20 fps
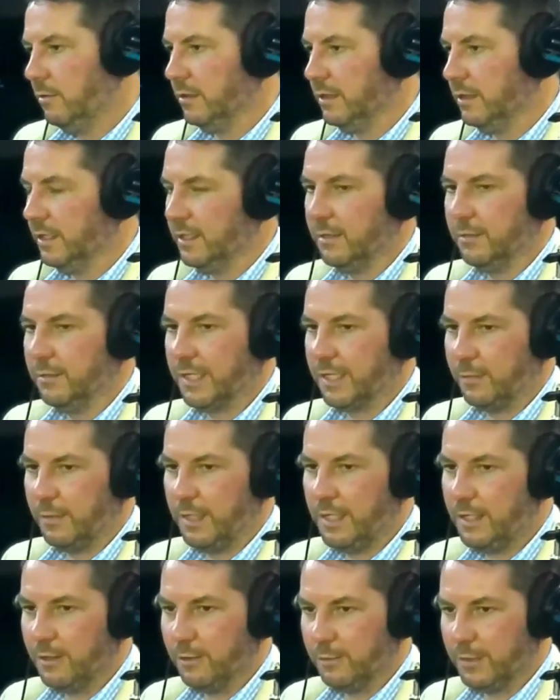Well, then I'm not
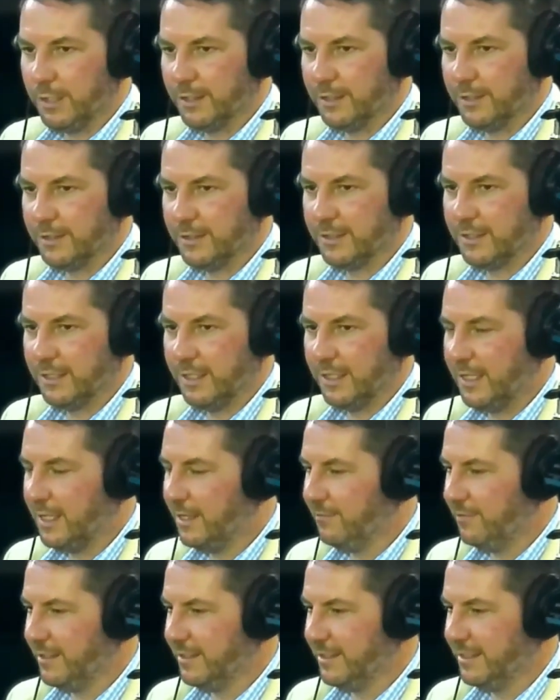going to meet you, because
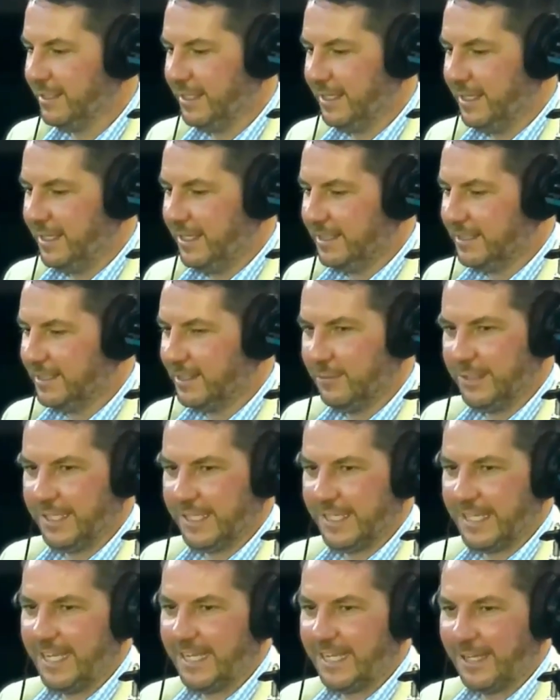if it's
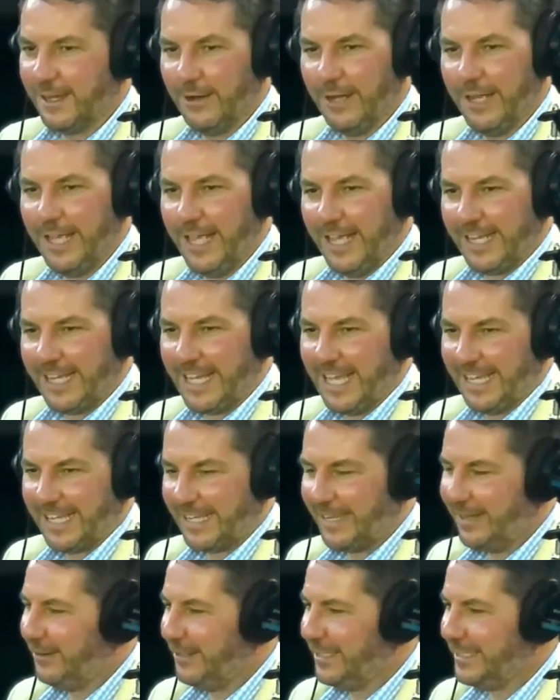someone that can't
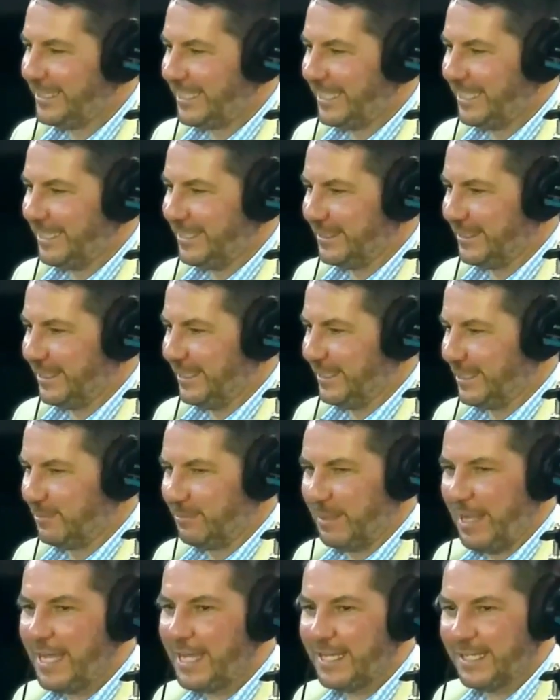go into the
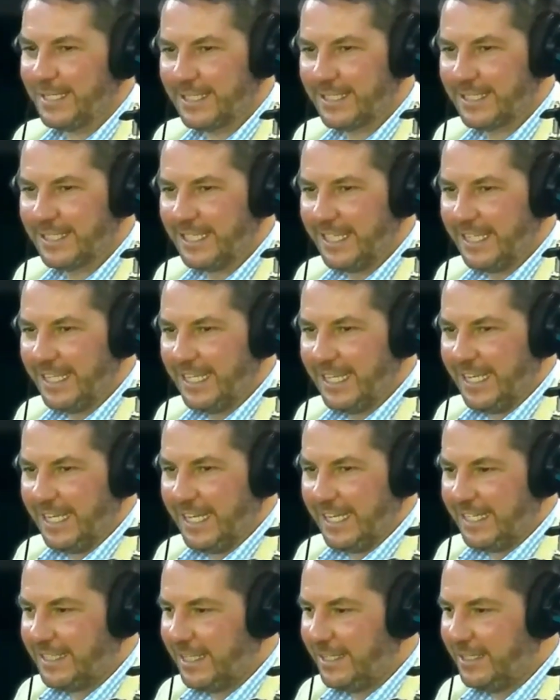space,
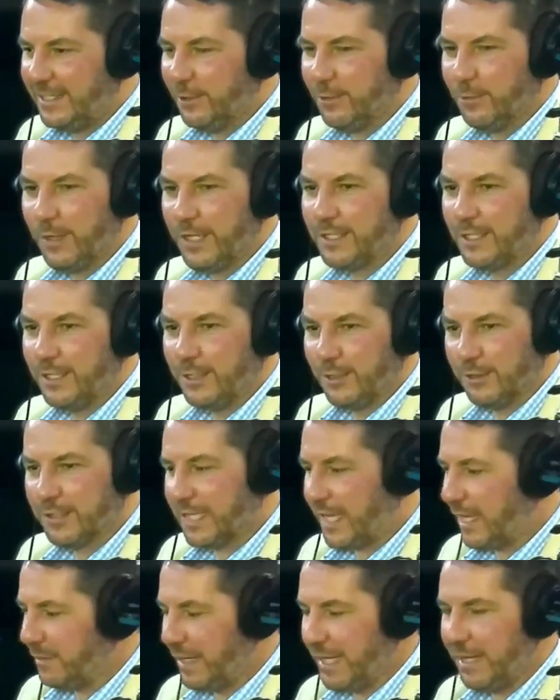then you're wasting
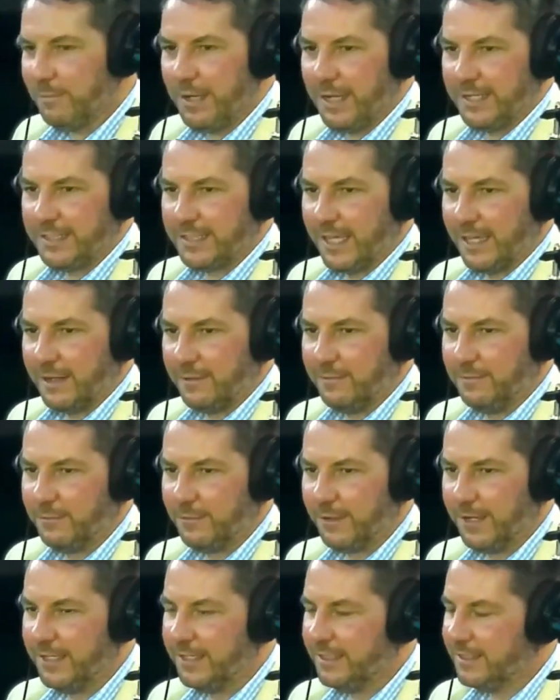your time and my time,
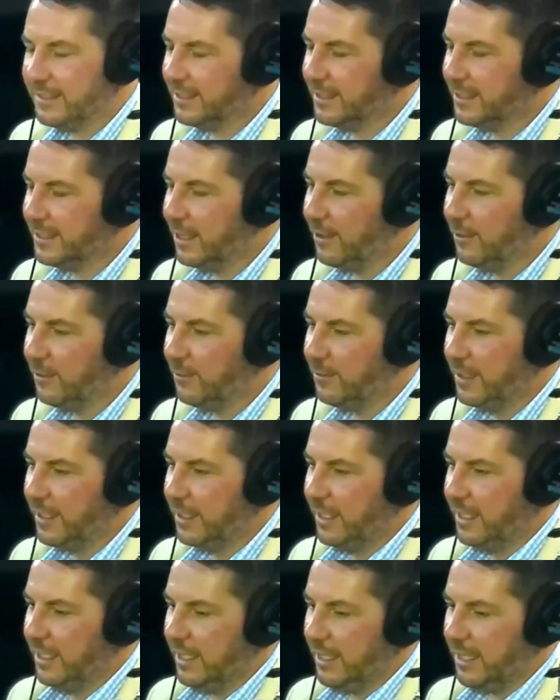right? So,
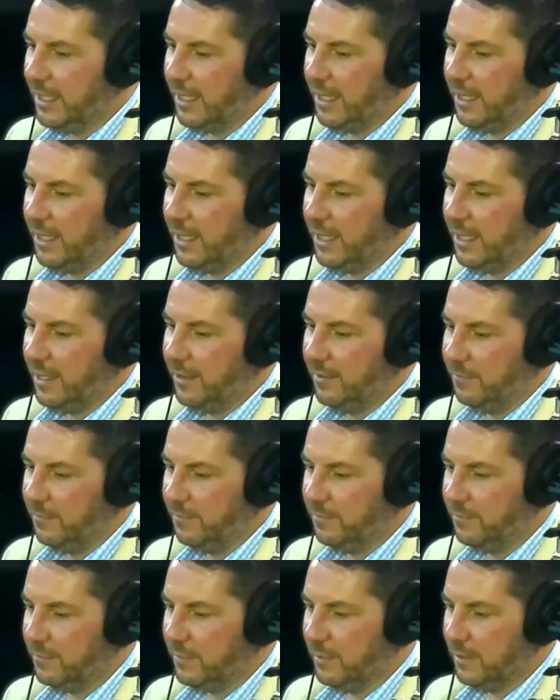
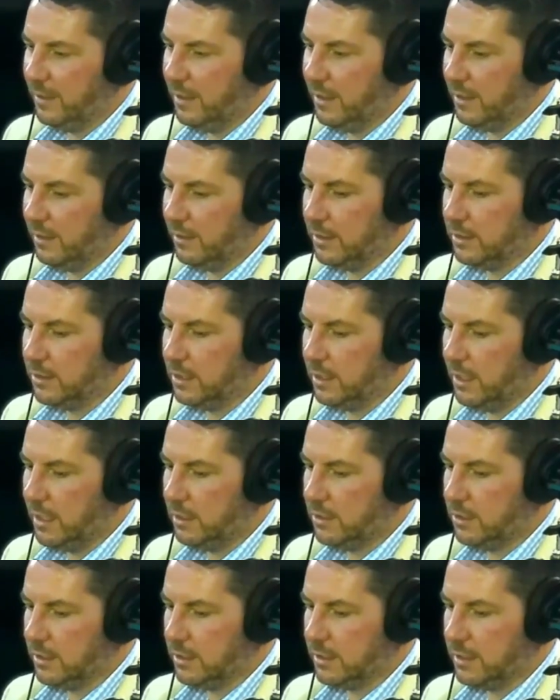it's
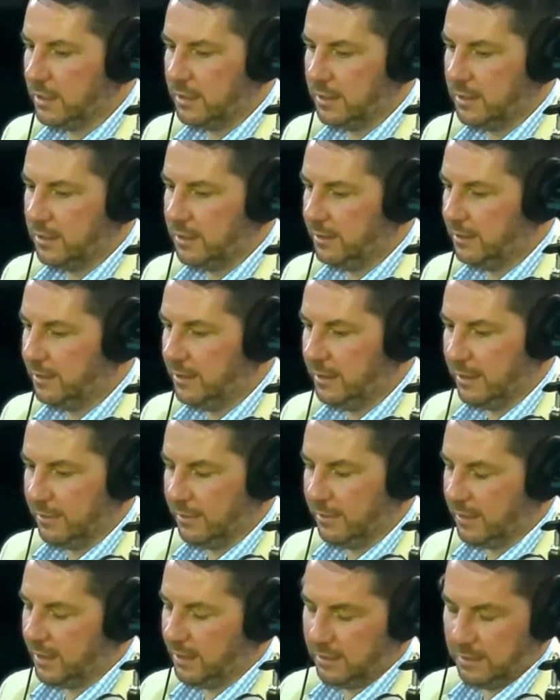just,
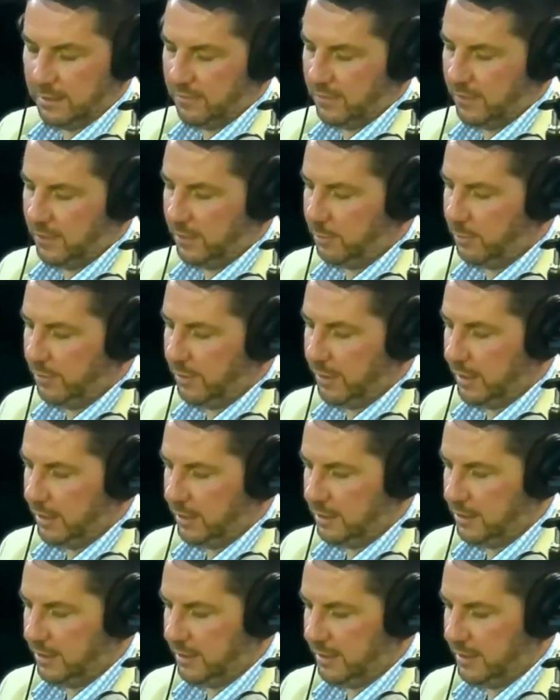again, to further point,
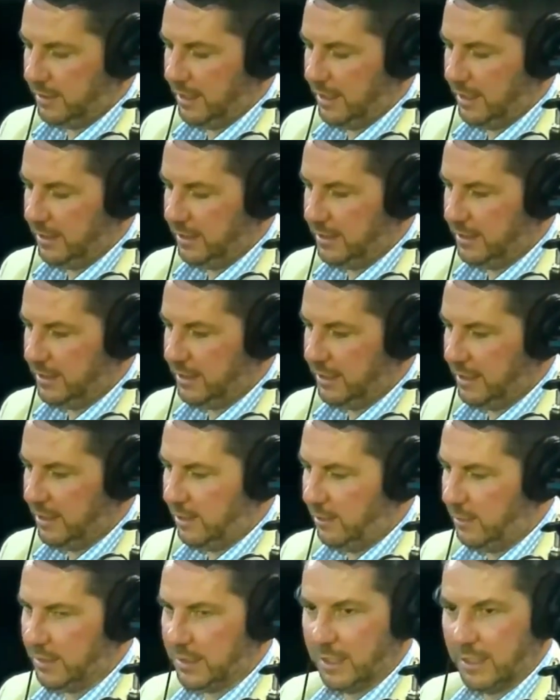it's
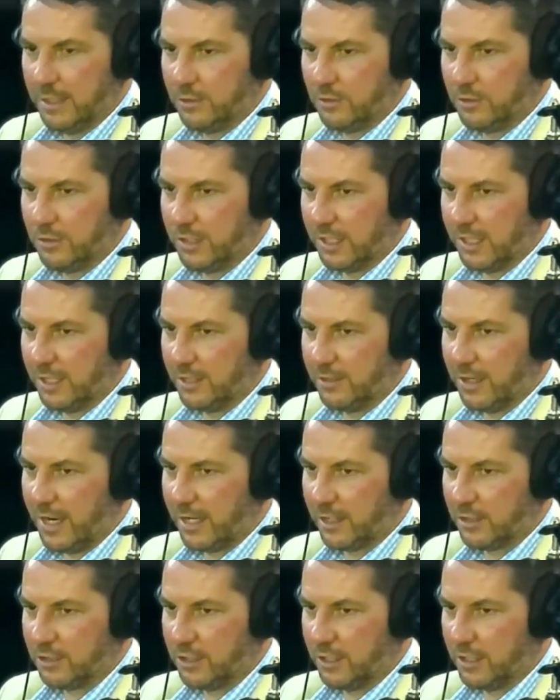always an interesting
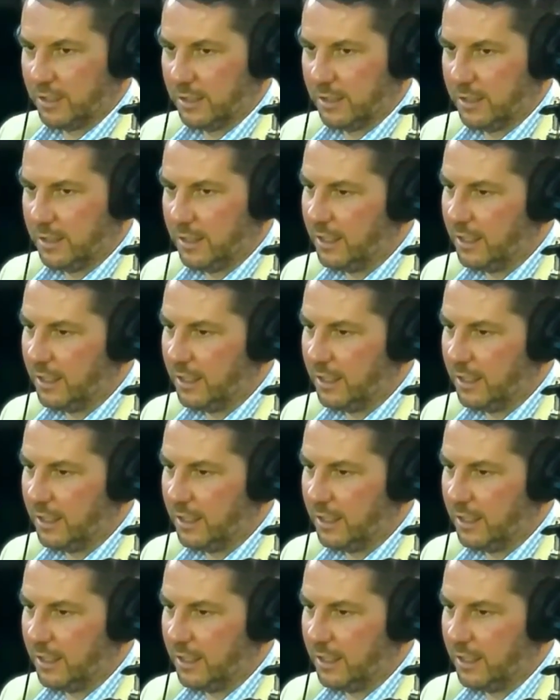interaction.